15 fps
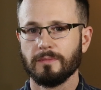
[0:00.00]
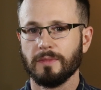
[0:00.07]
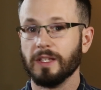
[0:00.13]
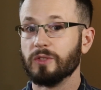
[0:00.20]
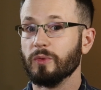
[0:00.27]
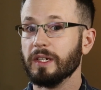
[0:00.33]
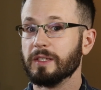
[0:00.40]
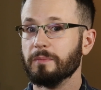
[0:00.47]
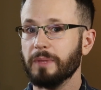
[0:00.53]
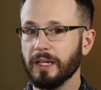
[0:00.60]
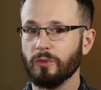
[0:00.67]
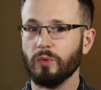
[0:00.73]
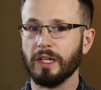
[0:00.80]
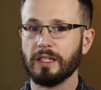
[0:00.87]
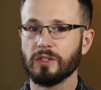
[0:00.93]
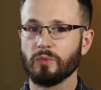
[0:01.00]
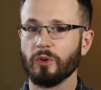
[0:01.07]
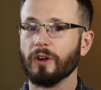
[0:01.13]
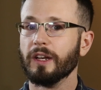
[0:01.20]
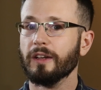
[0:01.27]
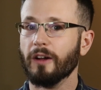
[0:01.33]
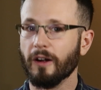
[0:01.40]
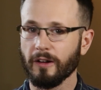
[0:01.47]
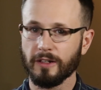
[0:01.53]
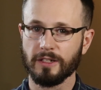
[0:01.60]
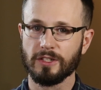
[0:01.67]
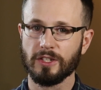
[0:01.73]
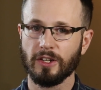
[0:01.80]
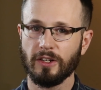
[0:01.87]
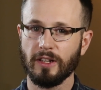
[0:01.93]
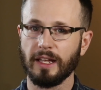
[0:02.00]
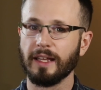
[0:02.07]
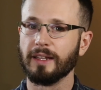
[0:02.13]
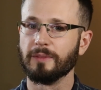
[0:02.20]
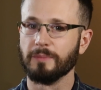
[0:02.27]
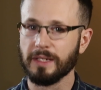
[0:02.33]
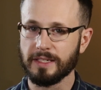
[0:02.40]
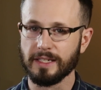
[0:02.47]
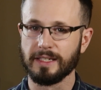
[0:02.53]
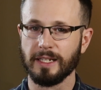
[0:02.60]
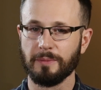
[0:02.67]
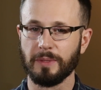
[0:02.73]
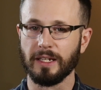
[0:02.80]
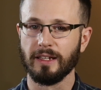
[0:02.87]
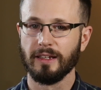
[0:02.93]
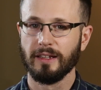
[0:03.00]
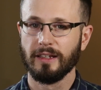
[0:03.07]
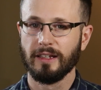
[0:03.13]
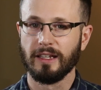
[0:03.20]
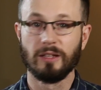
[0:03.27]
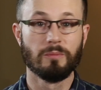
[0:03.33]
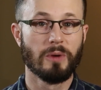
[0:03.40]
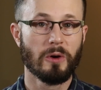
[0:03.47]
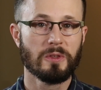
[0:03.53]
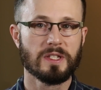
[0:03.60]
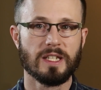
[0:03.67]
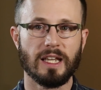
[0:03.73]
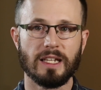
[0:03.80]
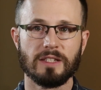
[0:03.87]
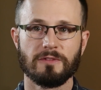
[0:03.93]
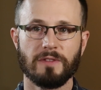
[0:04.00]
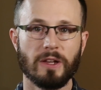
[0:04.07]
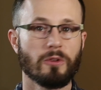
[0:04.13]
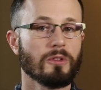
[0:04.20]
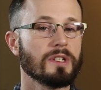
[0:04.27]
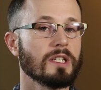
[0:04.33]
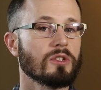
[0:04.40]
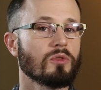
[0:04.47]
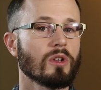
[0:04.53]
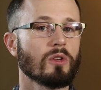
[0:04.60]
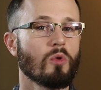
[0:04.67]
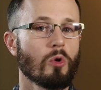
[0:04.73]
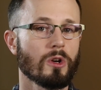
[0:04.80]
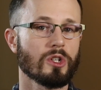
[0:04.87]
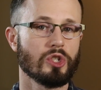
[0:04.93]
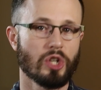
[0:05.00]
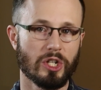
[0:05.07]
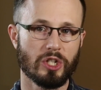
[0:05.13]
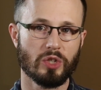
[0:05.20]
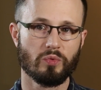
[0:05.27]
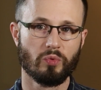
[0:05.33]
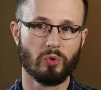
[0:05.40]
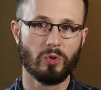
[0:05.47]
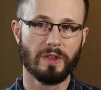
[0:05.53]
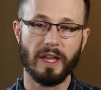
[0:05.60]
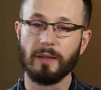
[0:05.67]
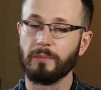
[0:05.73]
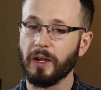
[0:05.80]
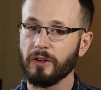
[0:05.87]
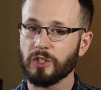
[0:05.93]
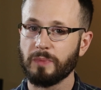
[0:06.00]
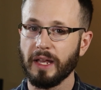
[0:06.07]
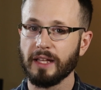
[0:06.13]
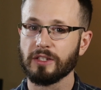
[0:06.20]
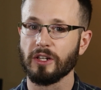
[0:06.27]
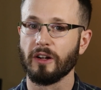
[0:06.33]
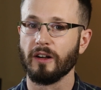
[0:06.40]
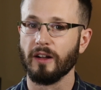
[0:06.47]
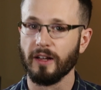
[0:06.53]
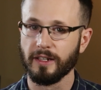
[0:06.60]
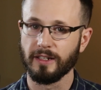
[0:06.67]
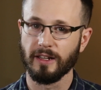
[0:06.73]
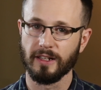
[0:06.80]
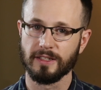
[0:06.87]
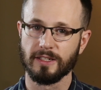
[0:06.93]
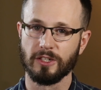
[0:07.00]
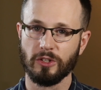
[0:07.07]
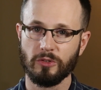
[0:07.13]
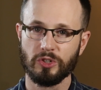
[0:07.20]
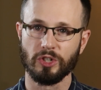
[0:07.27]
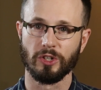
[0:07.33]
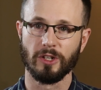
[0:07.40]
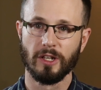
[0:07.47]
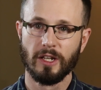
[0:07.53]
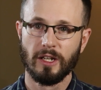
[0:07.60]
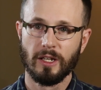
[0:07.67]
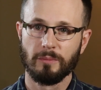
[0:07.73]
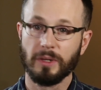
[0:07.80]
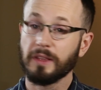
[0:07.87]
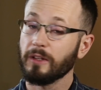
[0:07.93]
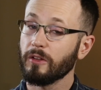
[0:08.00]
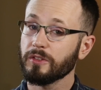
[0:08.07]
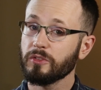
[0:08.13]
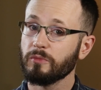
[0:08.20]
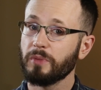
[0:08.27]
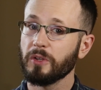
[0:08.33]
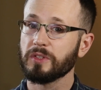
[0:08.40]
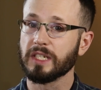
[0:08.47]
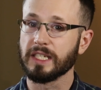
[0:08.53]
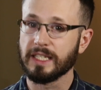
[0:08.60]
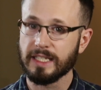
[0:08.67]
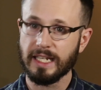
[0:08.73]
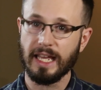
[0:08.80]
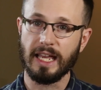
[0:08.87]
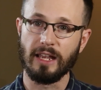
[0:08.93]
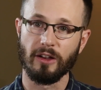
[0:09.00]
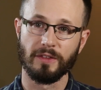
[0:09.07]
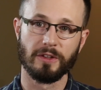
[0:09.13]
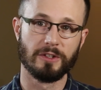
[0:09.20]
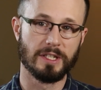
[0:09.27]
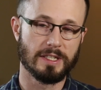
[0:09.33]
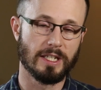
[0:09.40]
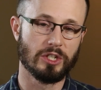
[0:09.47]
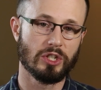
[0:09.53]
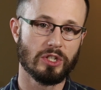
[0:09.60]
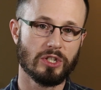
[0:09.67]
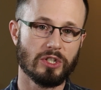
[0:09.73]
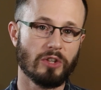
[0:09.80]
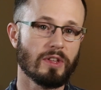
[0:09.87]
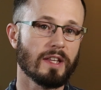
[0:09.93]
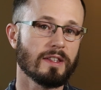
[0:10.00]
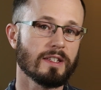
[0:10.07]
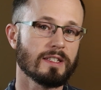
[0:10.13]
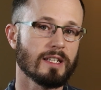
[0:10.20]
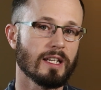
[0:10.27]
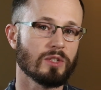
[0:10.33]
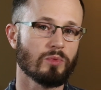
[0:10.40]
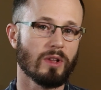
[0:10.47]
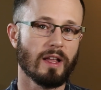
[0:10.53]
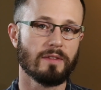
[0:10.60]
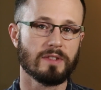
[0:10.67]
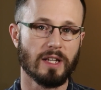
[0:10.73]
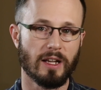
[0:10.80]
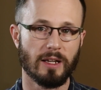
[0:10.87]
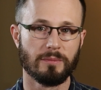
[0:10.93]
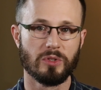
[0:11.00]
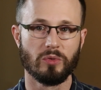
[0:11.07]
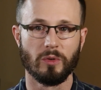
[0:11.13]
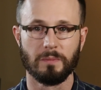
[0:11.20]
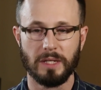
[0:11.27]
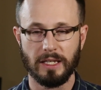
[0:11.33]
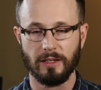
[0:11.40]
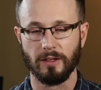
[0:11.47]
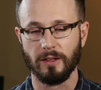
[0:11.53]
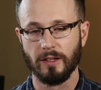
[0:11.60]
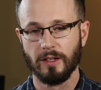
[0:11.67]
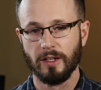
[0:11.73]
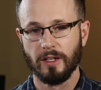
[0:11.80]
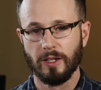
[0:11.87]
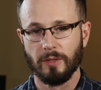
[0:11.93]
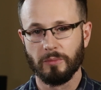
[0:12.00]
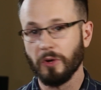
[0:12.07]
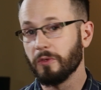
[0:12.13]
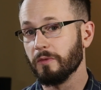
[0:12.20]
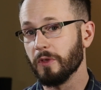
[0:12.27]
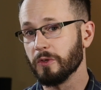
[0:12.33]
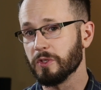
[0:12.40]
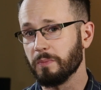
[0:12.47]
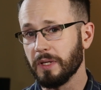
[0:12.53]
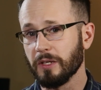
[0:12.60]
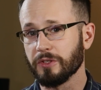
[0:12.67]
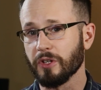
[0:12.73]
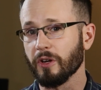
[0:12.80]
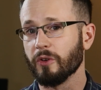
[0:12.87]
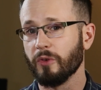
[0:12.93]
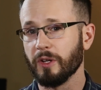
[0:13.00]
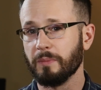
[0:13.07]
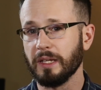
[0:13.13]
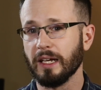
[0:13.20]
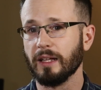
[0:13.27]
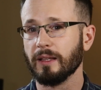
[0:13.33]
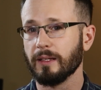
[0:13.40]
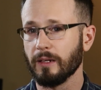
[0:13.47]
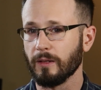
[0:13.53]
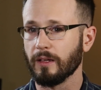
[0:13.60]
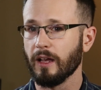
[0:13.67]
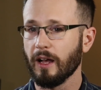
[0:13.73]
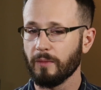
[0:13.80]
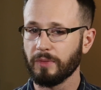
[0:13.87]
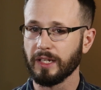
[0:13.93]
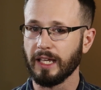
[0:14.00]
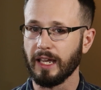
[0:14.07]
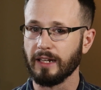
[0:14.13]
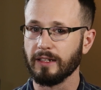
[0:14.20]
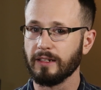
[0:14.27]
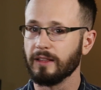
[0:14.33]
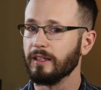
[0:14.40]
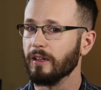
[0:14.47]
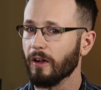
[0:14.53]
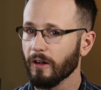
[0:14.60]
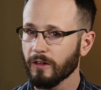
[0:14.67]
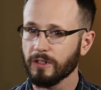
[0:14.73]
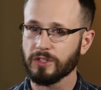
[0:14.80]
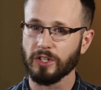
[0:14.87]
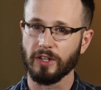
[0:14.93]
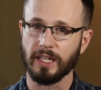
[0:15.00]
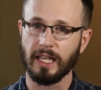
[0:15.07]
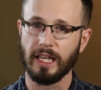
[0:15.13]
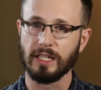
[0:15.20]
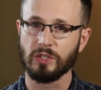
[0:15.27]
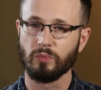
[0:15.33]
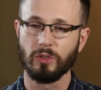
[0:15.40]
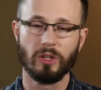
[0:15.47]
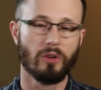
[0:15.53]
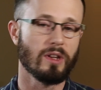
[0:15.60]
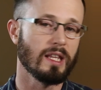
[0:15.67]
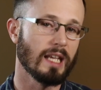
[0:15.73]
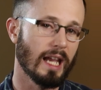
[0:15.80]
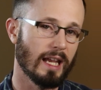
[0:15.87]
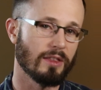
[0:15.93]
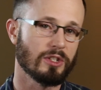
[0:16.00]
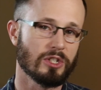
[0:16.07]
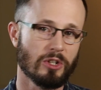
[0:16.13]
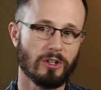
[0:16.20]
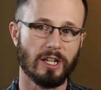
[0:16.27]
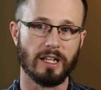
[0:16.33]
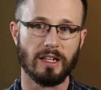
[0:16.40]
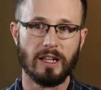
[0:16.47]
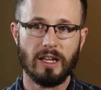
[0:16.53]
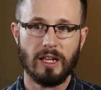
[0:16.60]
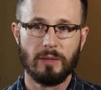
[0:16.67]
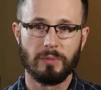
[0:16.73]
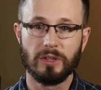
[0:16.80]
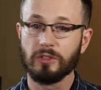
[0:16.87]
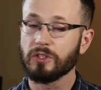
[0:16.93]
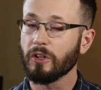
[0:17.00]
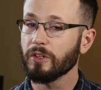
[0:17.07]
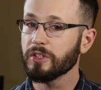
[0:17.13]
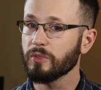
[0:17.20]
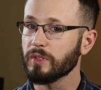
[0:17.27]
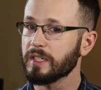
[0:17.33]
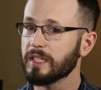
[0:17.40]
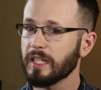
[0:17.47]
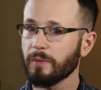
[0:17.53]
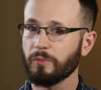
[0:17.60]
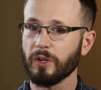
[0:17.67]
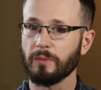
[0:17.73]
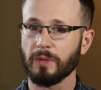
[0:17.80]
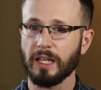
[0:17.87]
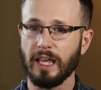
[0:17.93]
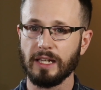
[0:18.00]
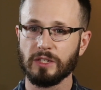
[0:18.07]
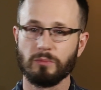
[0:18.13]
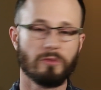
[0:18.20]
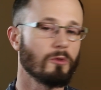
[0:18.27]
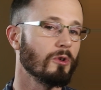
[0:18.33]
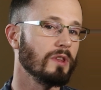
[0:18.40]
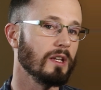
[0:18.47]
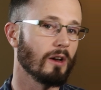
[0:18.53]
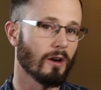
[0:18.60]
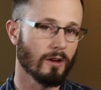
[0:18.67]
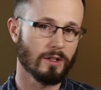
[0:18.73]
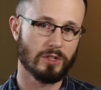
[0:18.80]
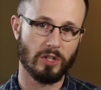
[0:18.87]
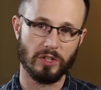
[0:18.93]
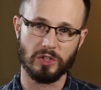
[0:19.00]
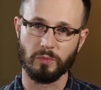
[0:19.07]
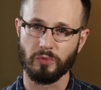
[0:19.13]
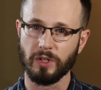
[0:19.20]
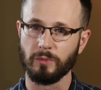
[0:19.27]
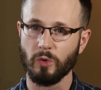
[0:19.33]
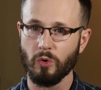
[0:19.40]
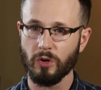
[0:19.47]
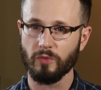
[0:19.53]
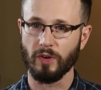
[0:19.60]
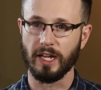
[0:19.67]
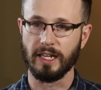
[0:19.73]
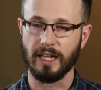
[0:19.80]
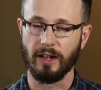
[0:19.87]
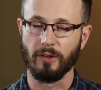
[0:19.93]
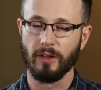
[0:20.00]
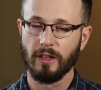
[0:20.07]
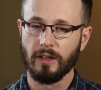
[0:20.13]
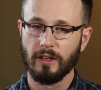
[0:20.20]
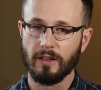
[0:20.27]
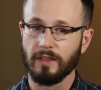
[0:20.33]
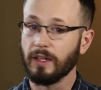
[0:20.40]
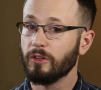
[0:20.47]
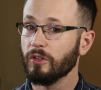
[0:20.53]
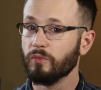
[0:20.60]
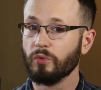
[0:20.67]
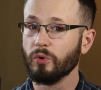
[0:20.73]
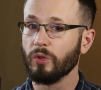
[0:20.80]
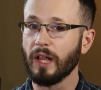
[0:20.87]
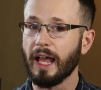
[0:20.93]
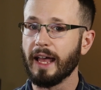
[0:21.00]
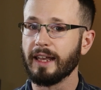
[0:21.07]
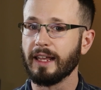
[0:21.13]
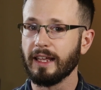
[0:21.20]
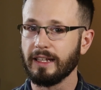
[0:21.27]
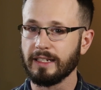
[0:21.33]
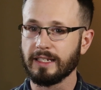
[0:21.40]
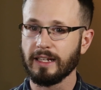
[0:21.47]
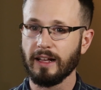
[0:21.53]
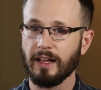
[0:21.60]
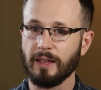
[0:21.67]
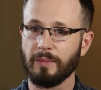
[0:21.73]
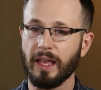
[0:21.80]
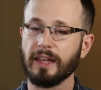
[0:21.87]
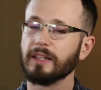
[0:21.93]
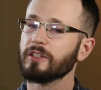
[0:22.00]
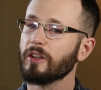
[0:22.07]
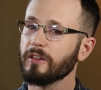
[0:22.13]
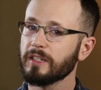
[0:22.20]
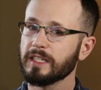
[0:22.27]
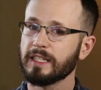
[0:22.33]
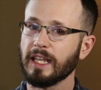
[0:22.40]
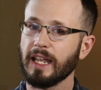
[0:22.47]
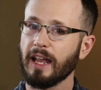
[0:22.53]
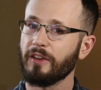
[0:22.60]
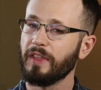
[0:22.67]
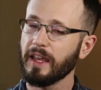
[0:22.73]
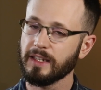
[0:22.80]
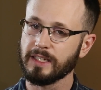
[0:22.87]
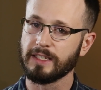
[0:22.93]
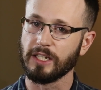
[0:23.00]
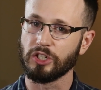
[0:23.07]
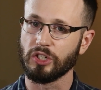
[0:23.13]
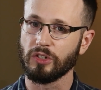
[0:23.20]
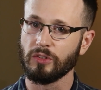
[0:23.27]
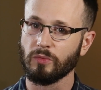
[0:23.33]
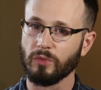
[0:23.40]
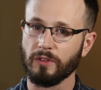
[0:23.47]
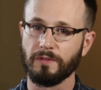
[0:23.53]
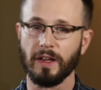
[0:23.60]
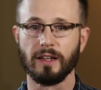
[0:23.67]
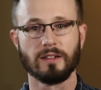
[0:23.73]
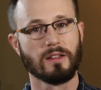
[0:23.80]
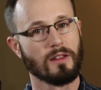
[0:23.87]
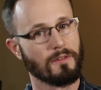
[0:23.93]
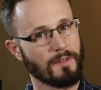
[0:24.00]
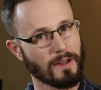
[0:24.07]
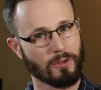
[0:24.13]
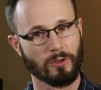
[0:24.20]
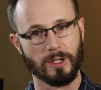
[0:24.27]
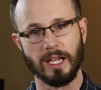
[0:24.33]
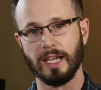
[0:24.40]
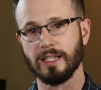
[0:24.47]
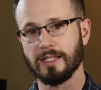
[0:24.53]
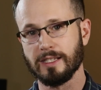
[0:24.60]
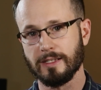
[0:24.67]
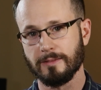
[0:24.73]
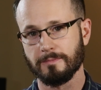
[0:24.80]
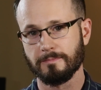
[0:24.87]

This week's big wins were in Arkansas and Mississippi. In both states, federal district court judges ruled that marriage bans are unconstitutional, but they also imposed a stay on their decisions so that the states will have time to appeal. Both of those appeals are going to be a little complicated. The Arkansas case will go to the Eighth Circuit, but there's also a separate case before the Arkansas Supreme Court right now. They could rule at any time, and it's hard to say how that decision would affect the federal case.